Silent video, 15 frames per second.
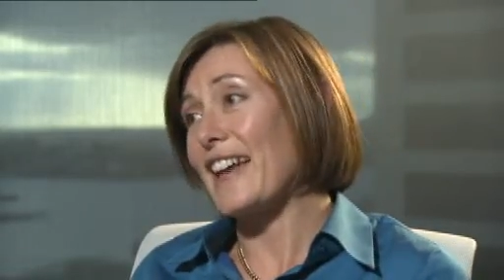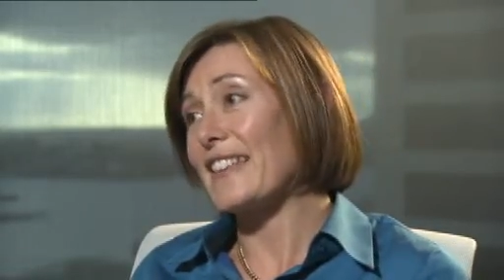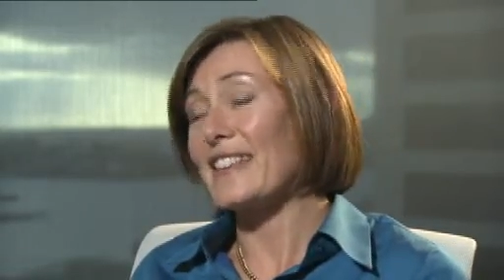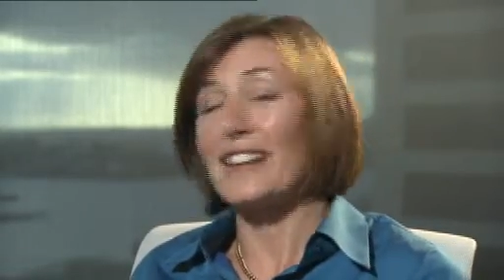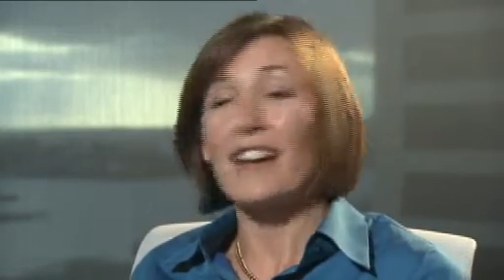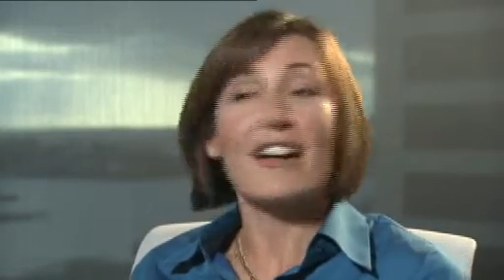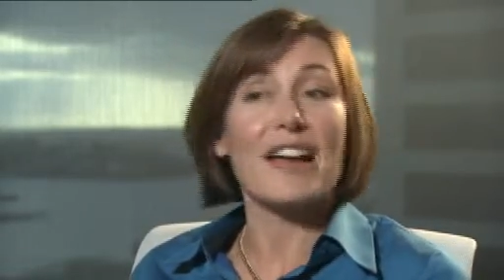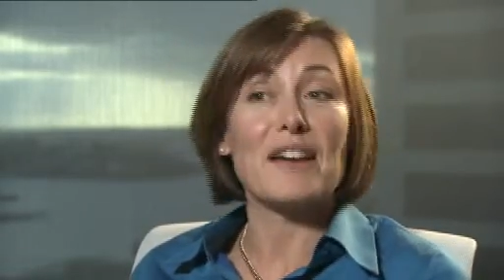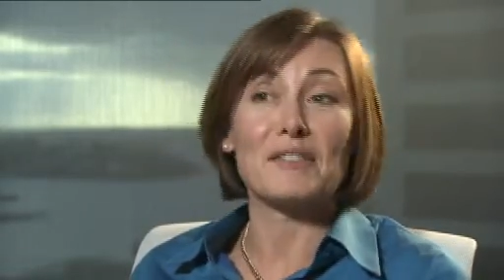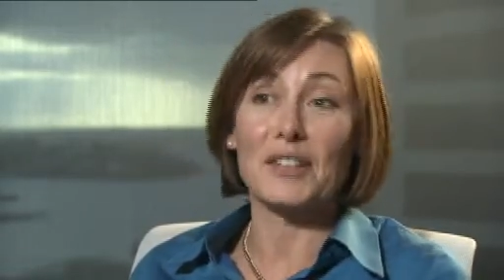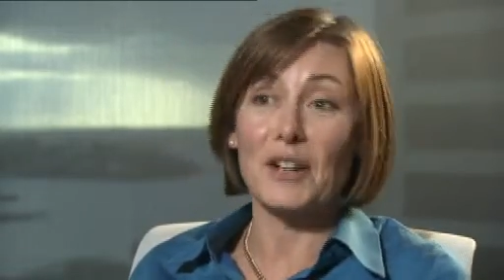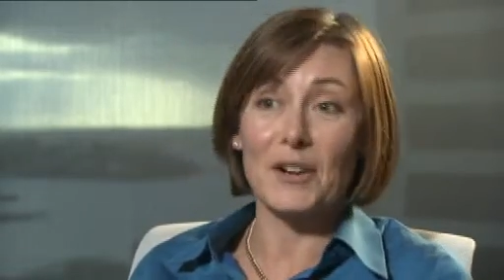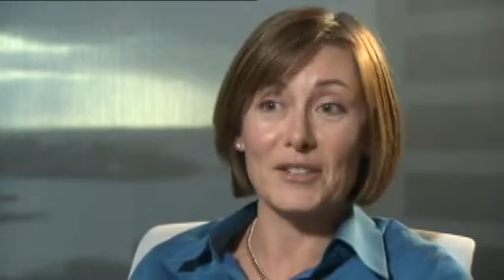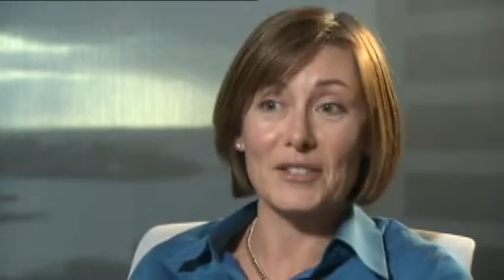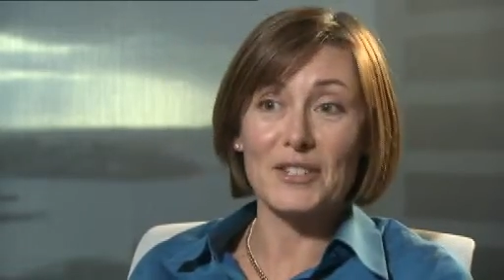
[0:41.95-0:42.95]
and then I'll have a
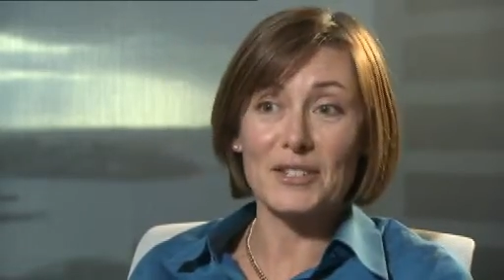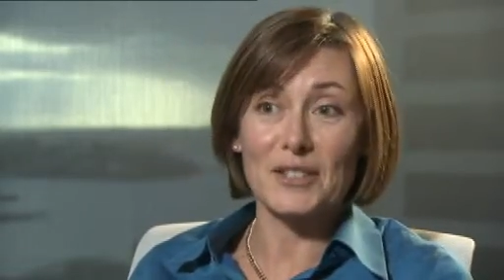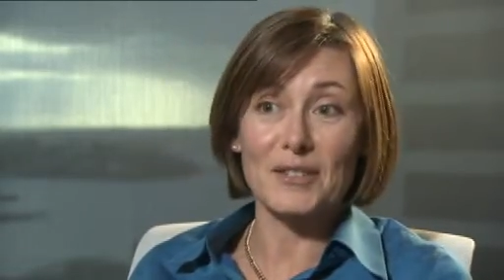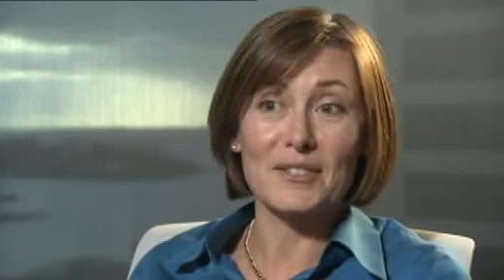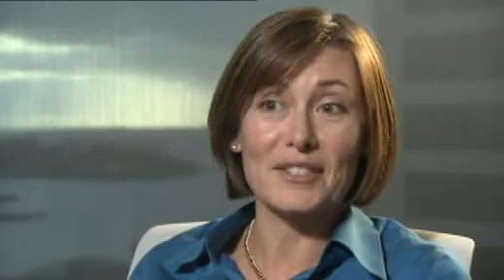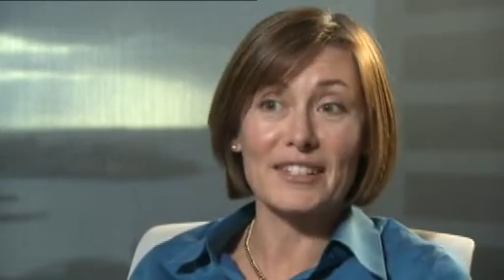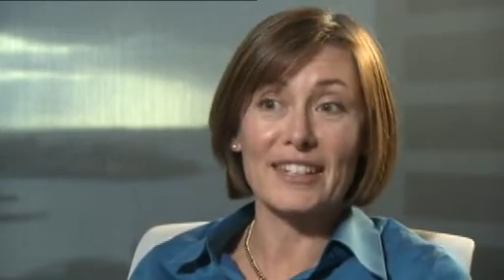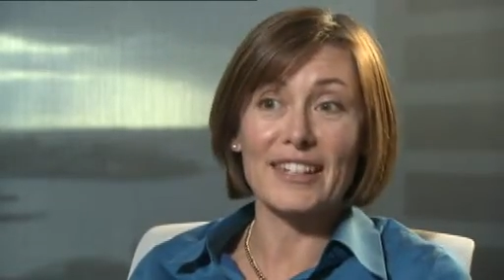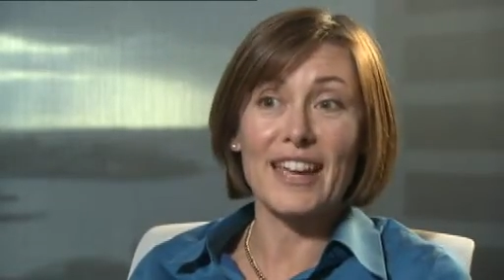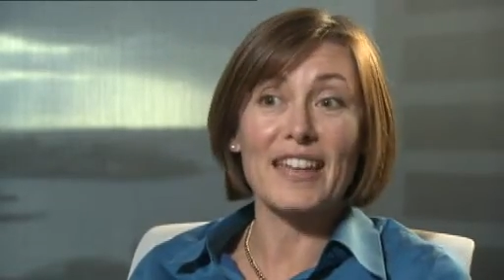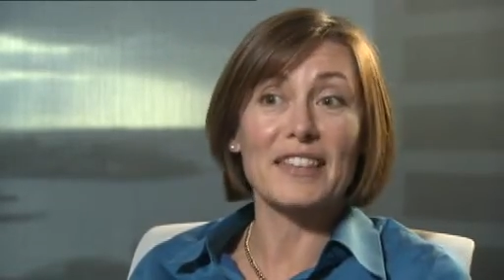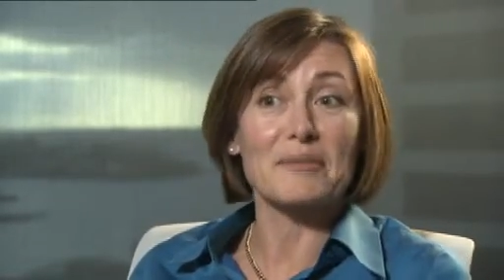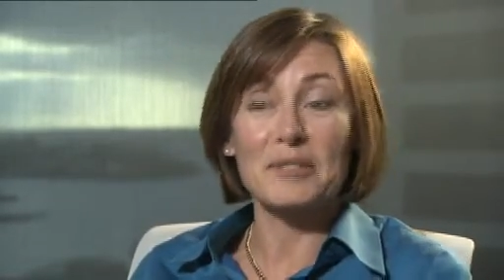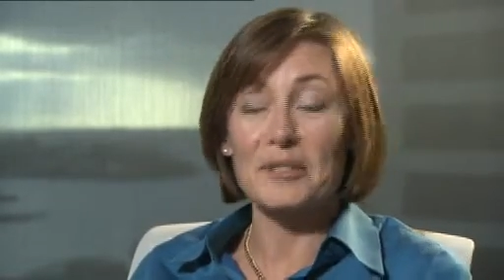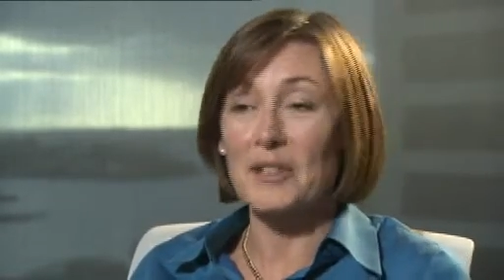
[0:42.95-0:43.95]
go in the surf ski,
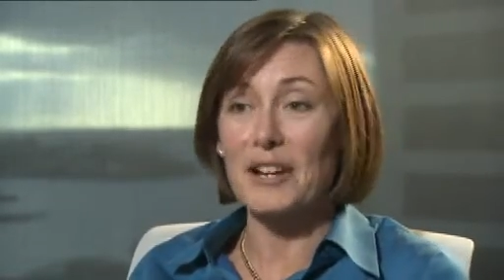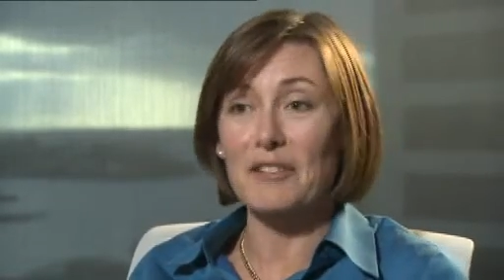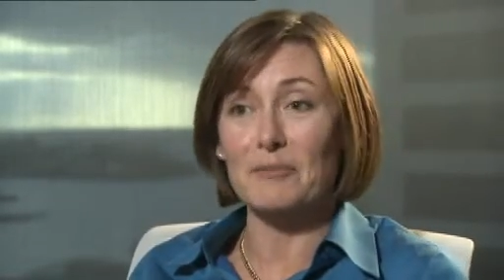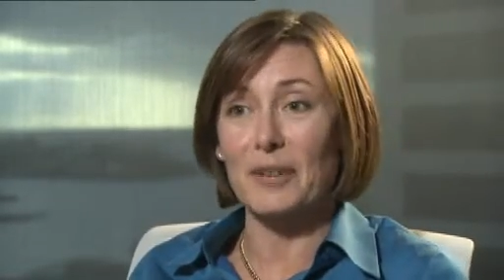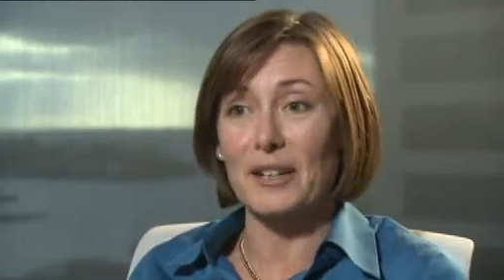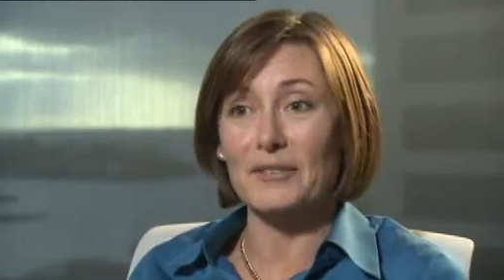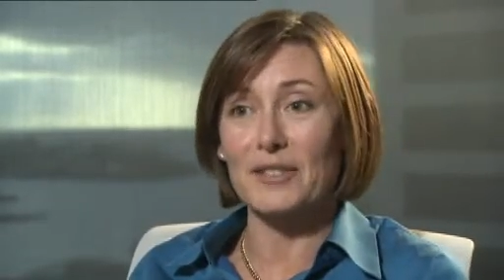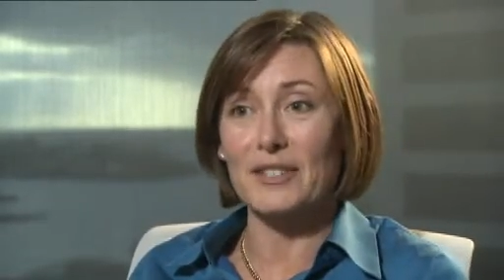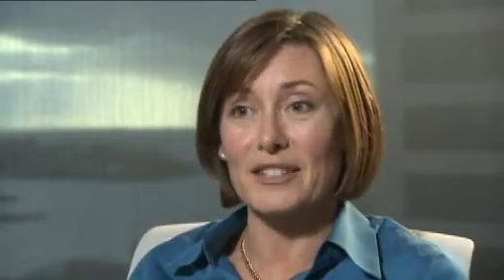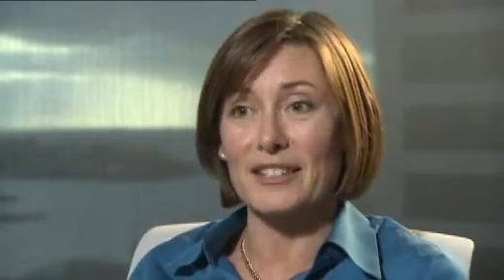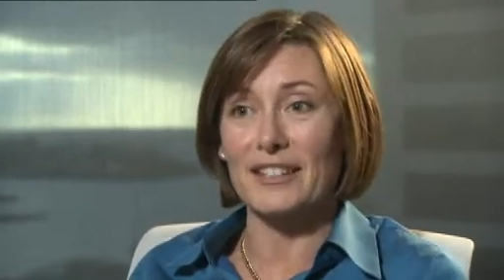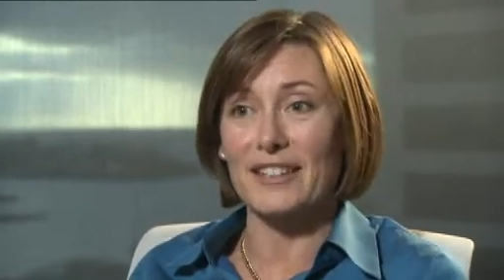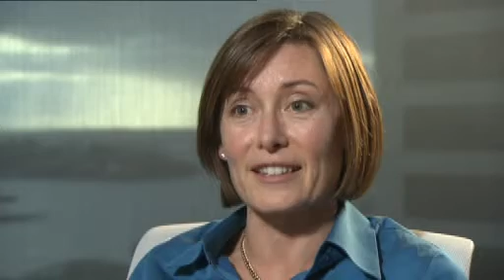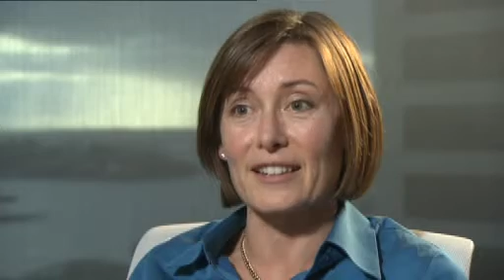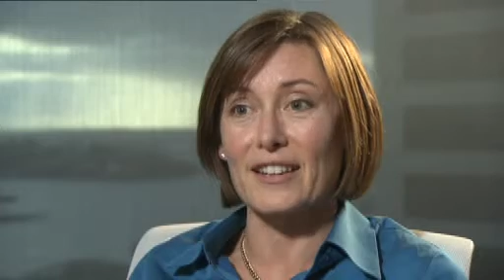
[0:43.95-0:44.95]
and then we all have breakfast
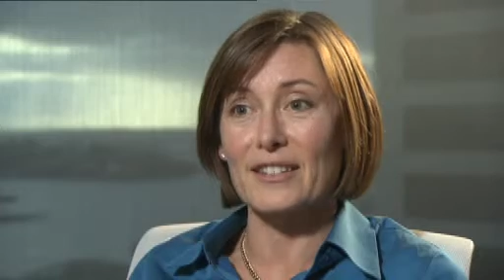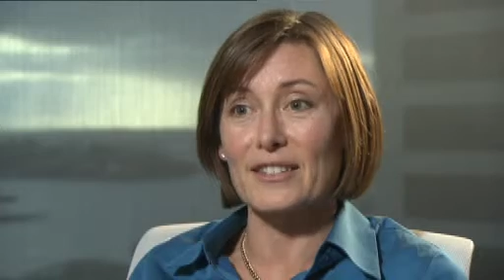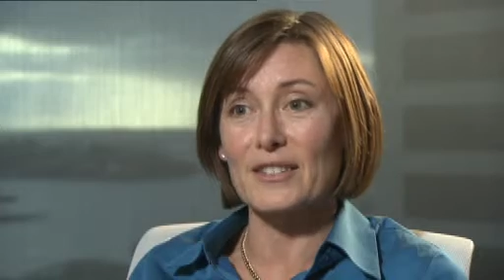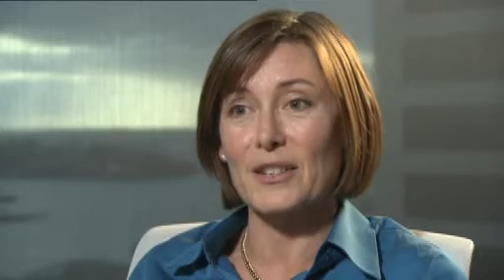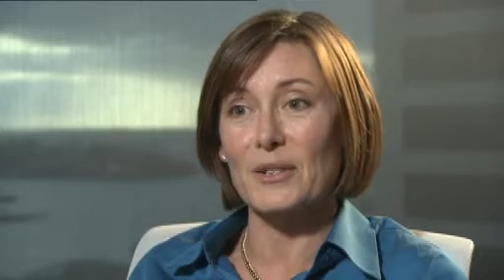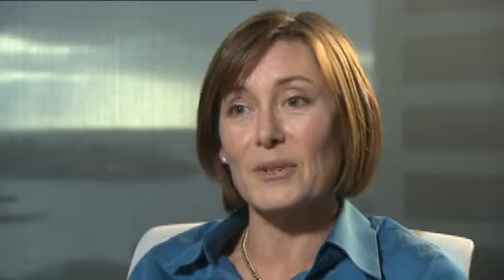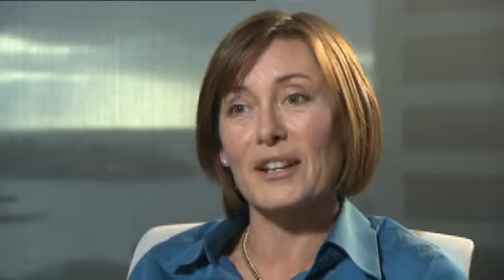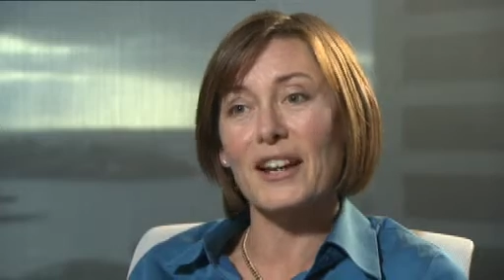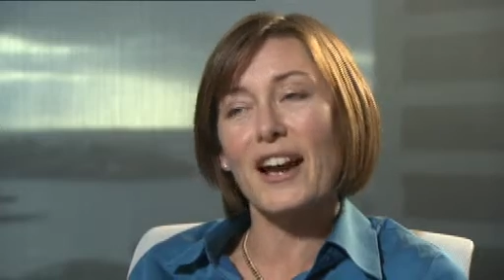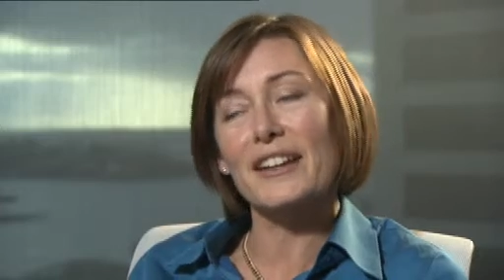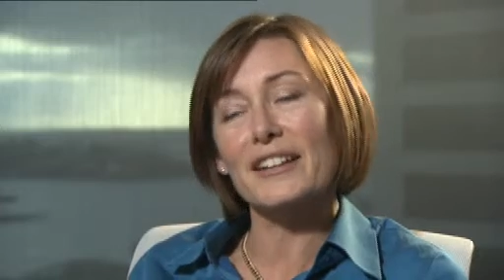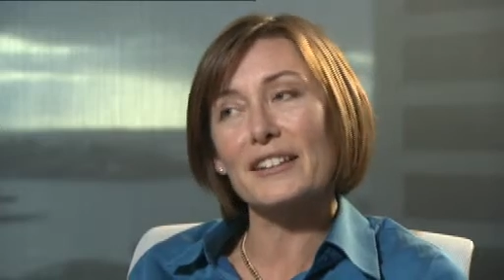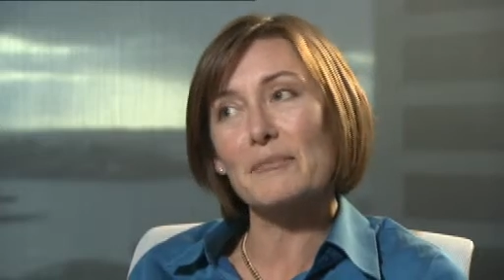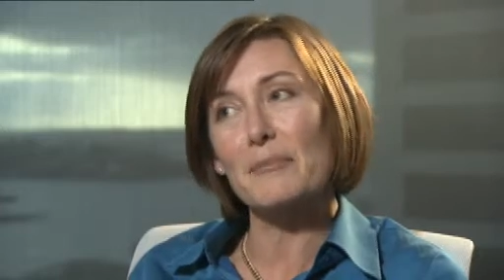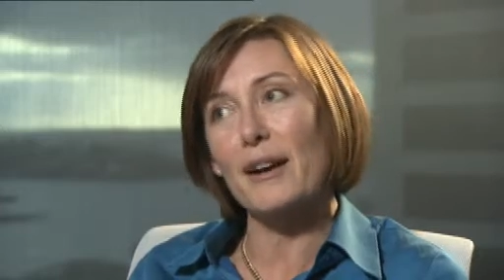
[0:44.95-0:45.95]
together. So we're
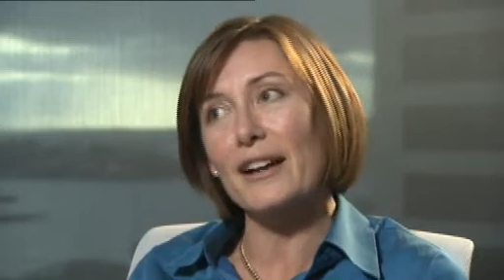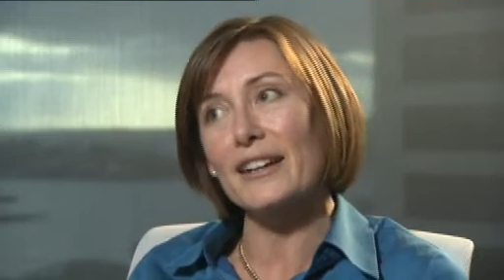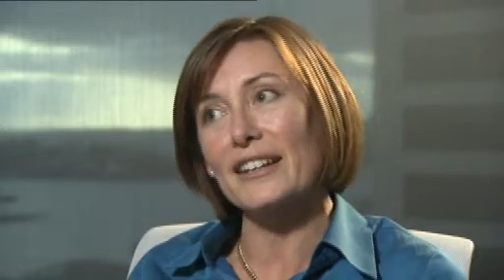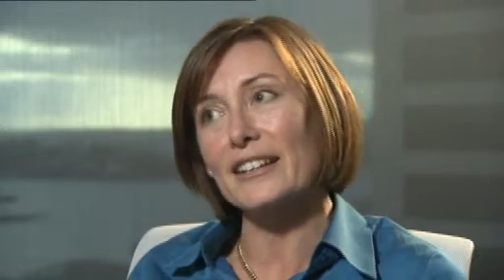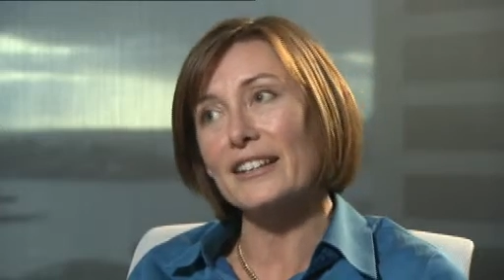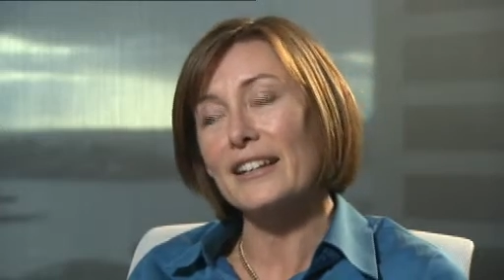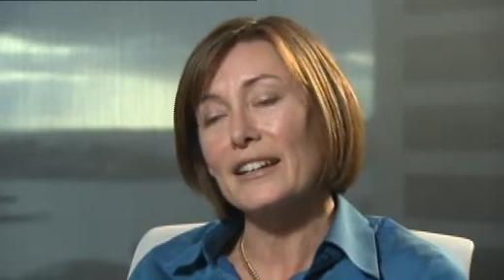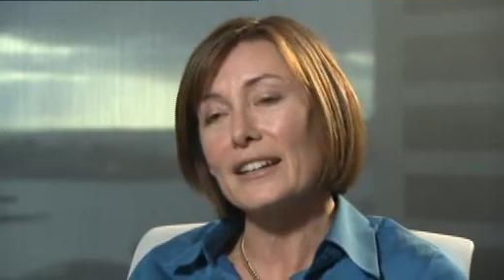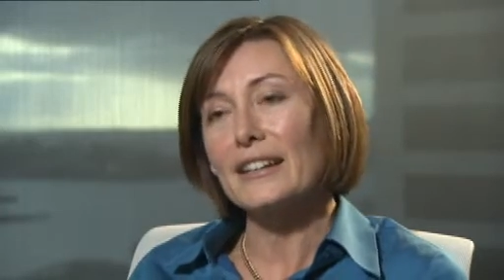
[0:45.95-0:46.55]
kind of combining